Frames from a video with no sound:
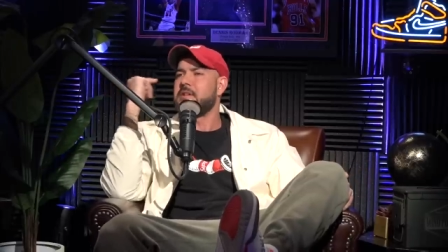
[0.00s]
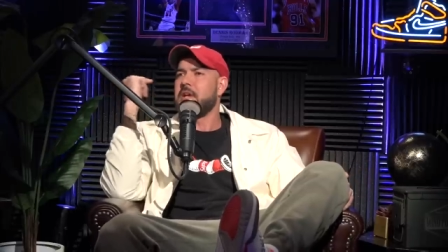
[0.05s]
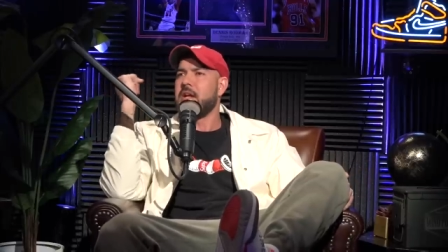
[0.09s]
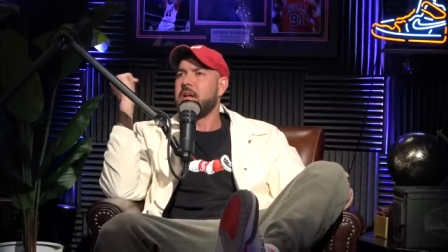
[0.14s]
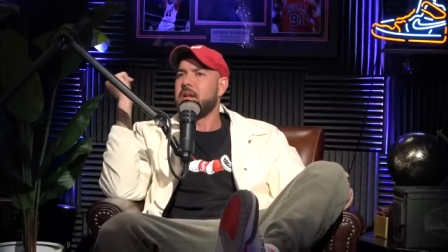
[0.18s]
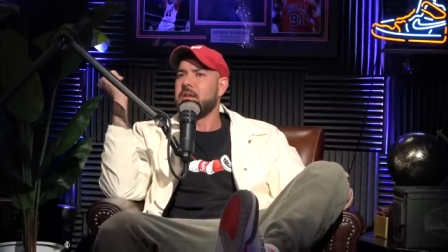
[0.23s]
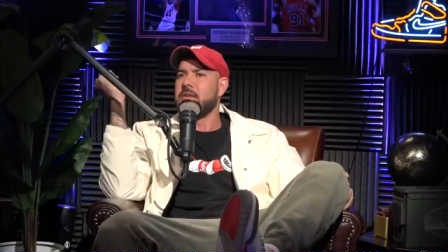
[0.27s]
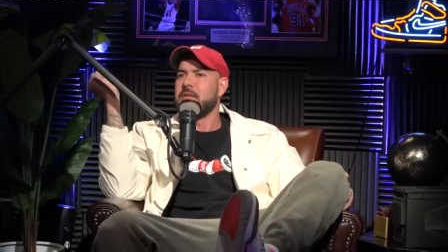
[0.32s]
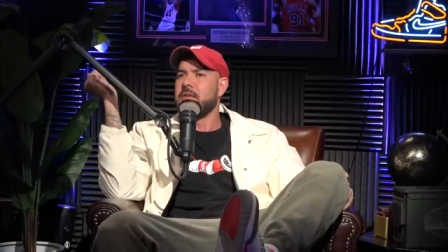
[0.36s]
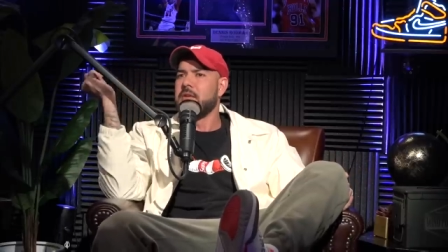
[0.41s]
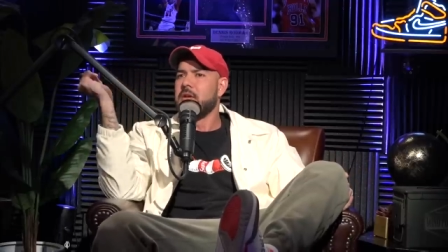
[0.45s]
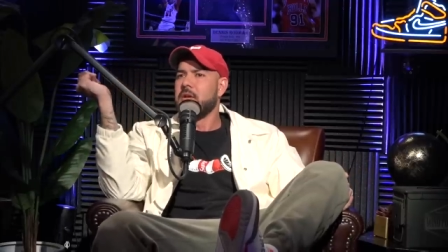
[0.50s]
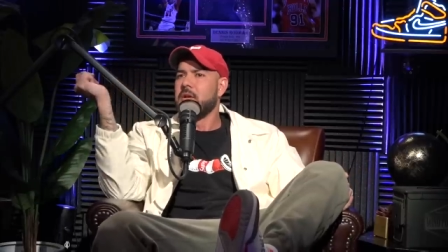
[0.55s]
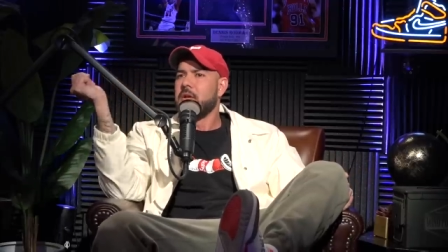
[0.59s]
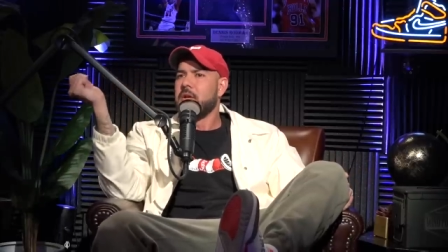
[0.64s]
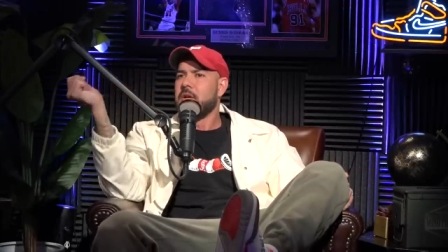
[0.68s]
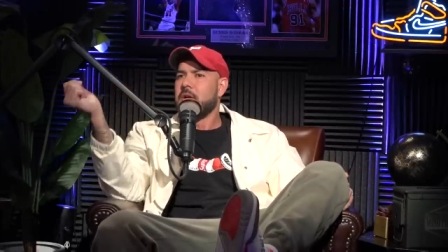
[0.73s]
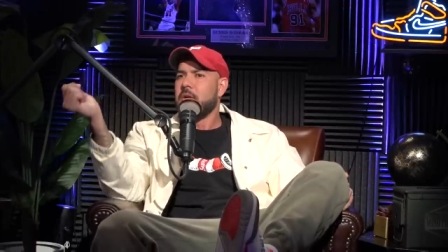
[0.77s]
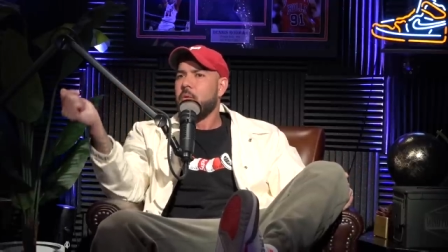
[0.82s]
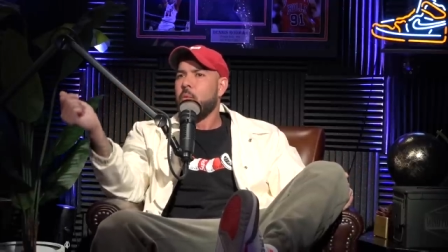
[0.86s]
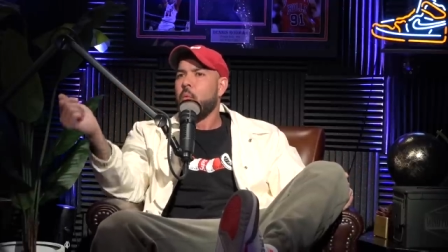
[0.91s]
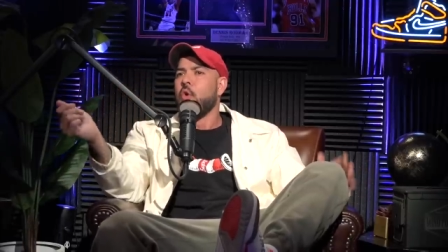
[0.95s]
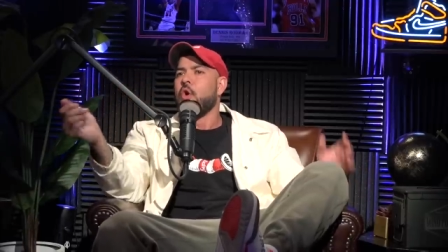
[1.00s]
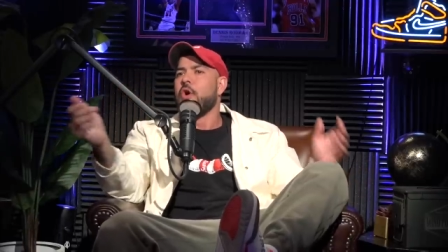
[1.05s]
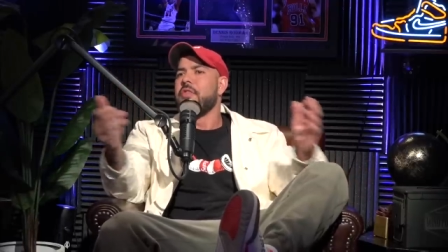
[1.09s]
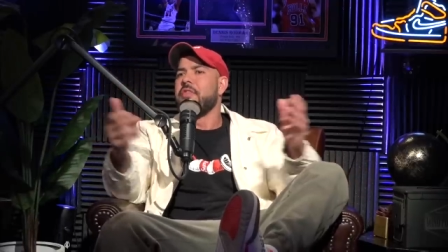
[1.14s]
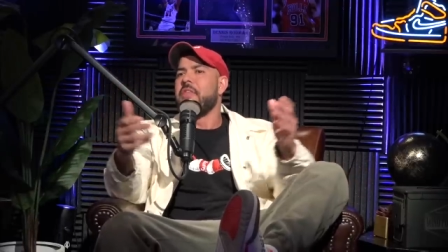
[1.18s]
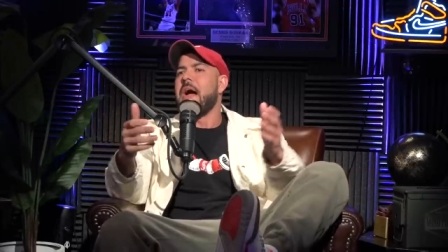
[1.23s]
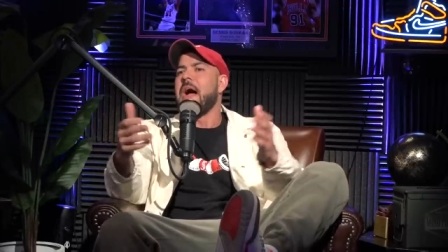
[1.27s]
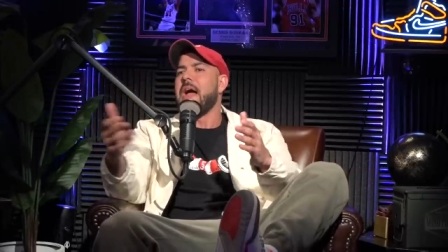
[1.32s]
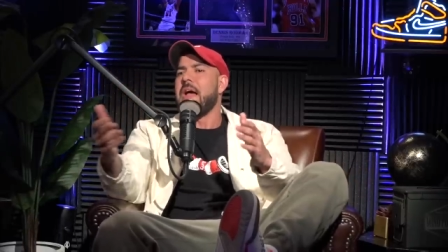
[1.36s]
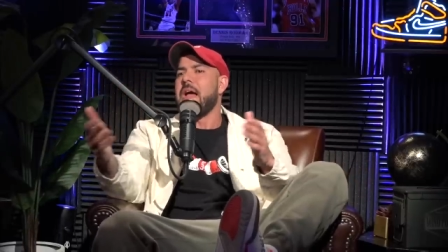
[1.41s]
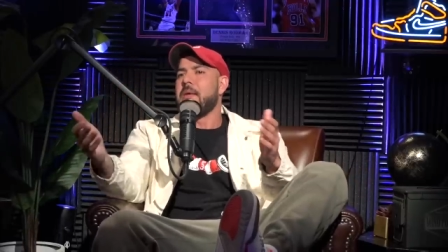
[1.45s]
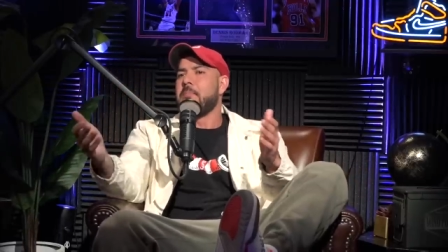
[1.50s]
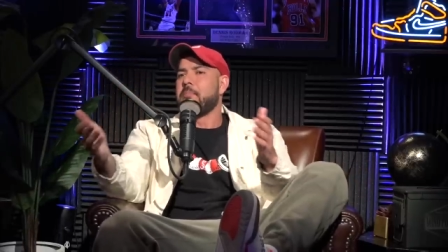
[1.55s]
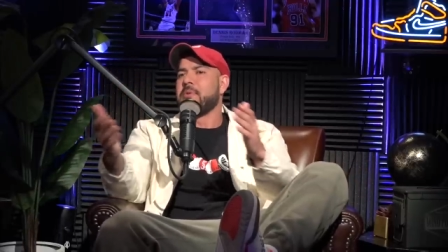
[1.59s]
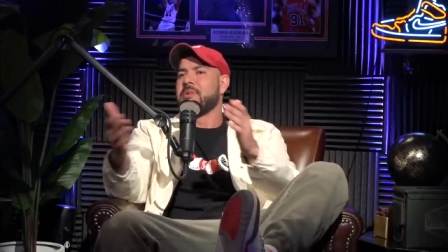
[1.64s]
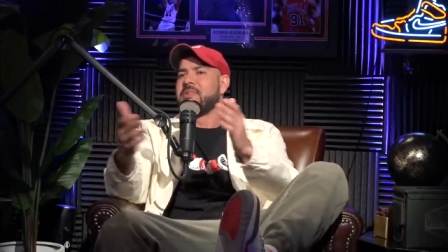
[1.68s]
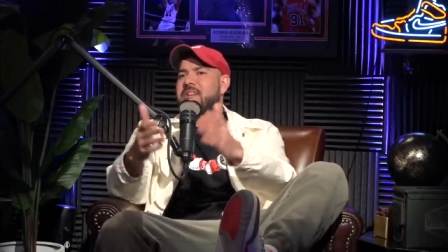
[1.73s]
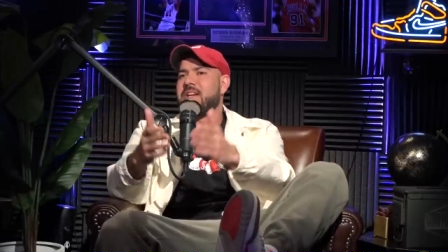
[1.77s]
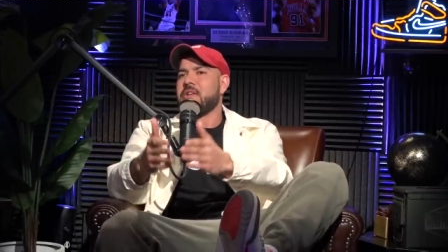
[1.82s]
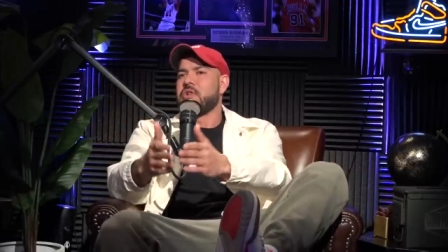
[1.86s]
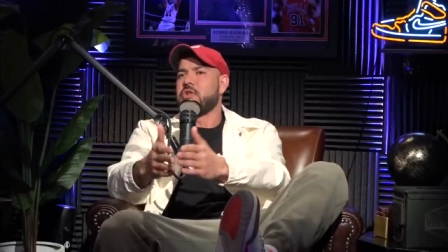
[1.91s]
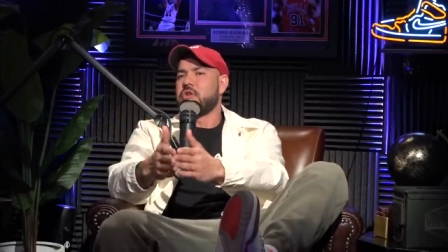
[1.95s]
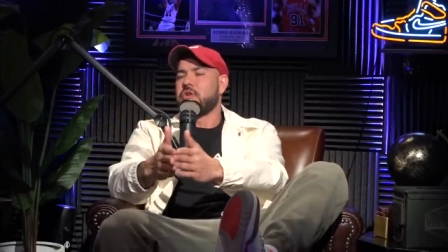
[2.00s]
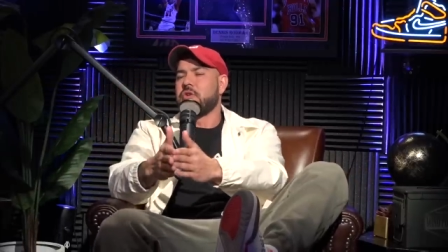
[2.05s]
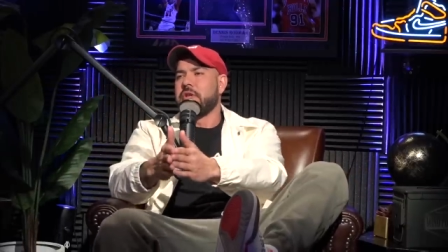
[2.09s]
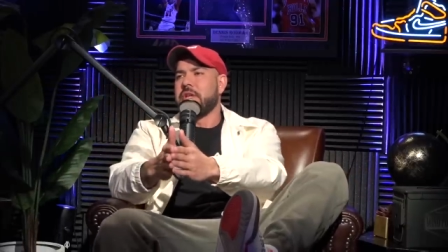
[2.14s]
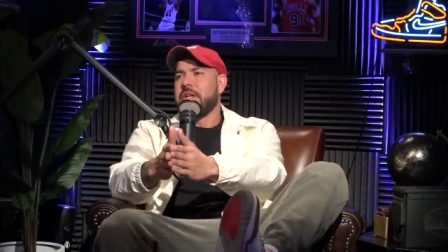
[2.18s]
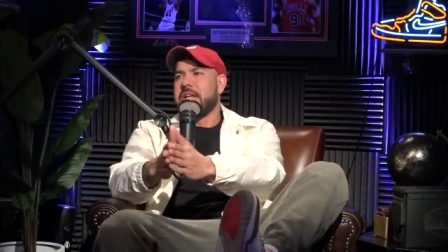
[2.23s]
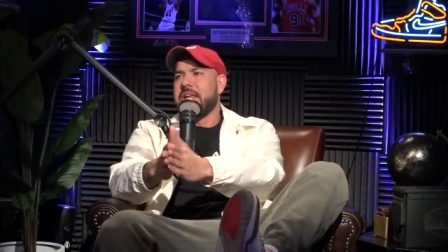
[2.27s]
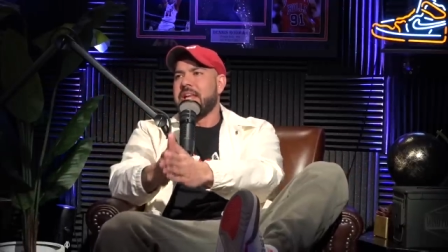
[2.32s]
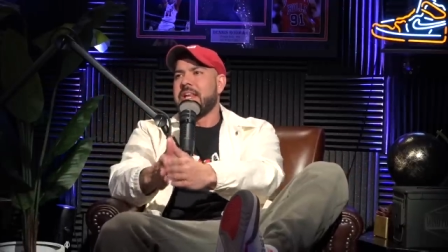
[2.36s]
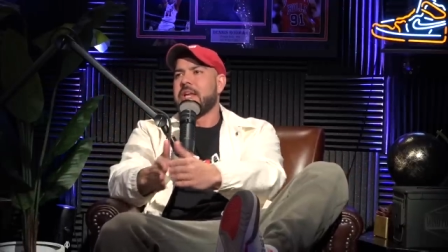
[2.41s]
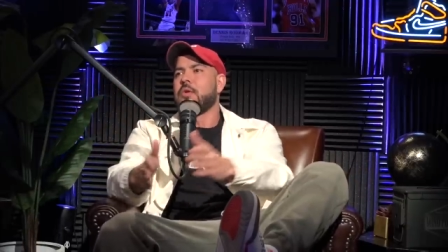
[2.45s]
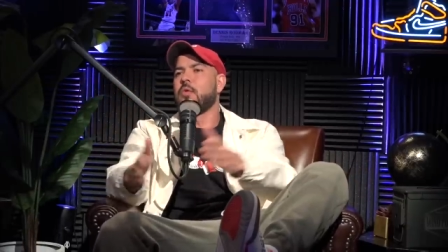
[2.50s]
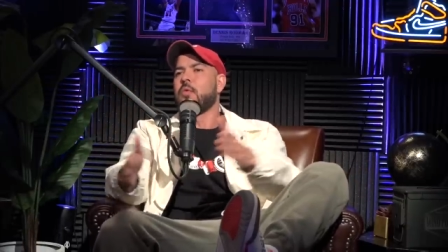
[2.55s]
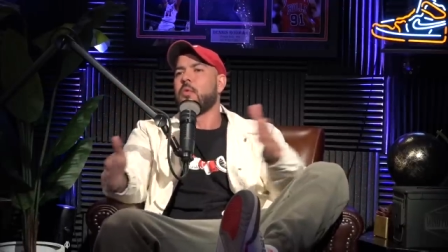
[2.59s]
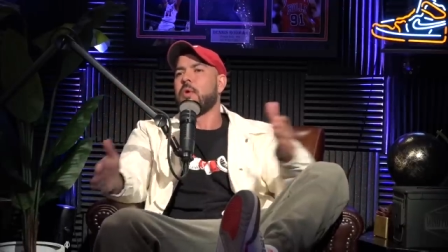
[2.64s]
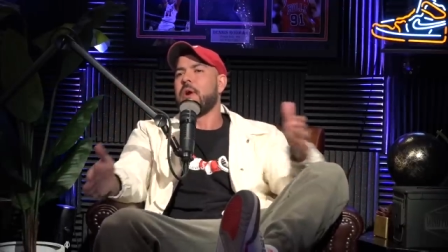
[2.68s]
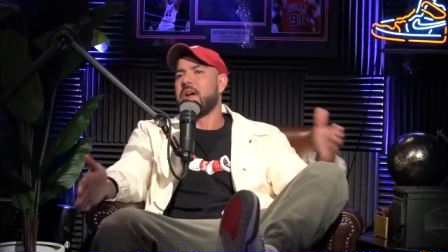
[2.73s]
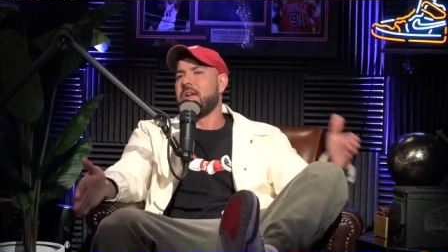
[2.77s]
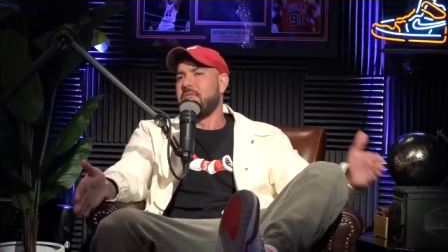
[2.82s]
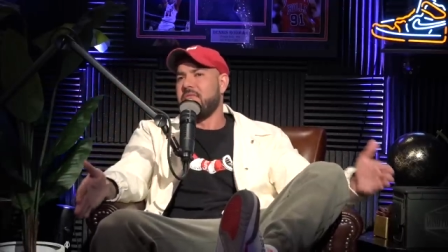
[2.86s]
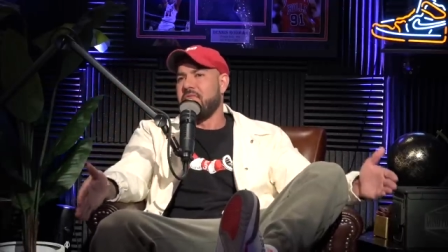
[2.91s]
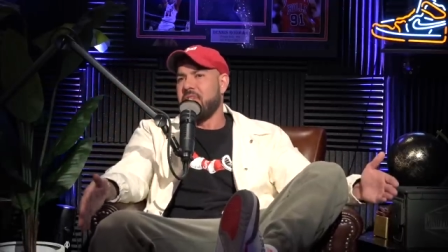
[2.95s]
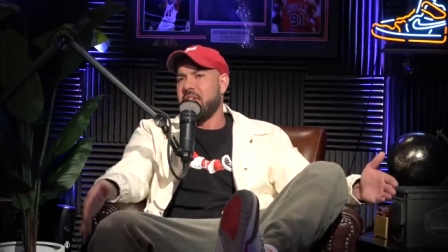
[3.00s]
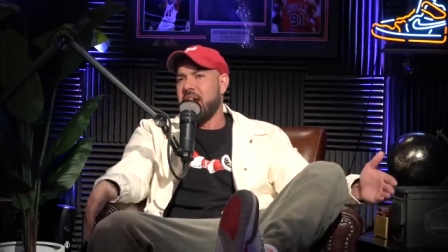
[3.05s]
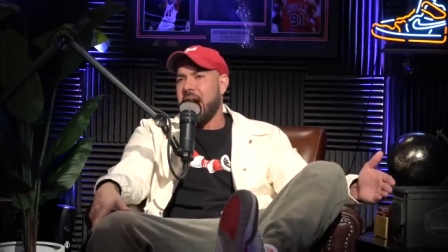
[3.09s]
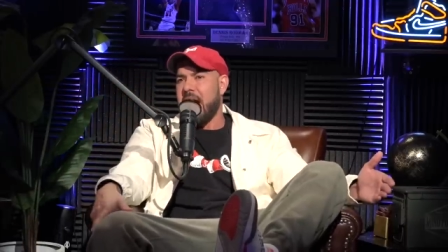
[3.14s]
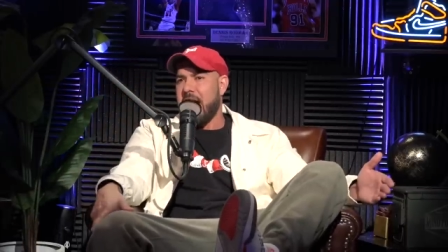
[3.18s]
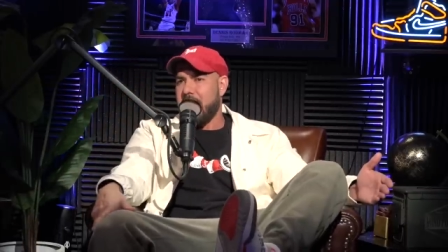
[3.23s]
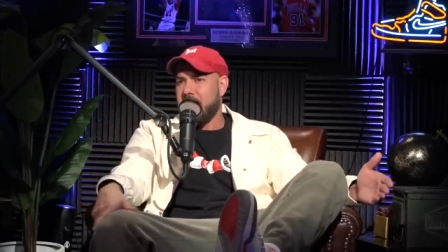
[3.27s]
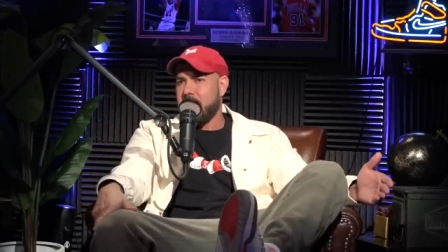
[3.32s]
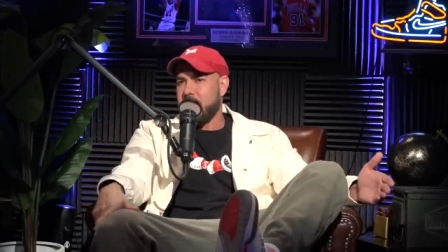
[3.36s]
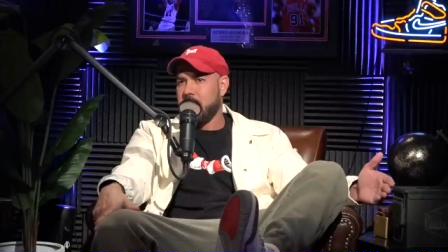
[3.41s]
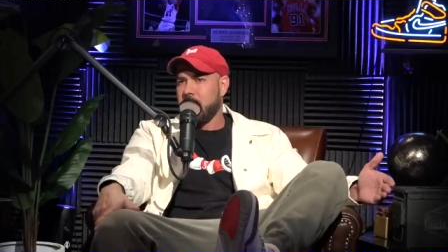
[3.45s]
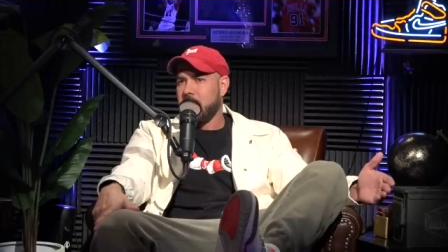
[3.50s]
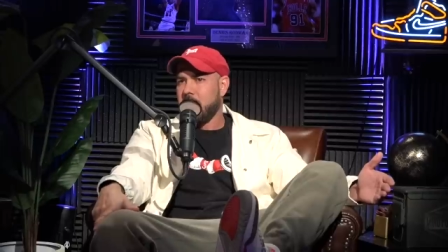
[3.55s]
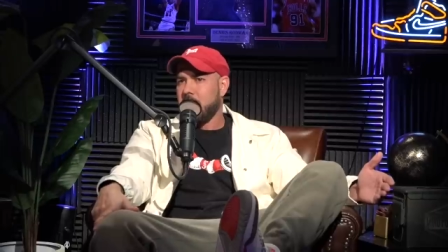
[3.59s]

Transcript: And would that, and potentially getting rid of that,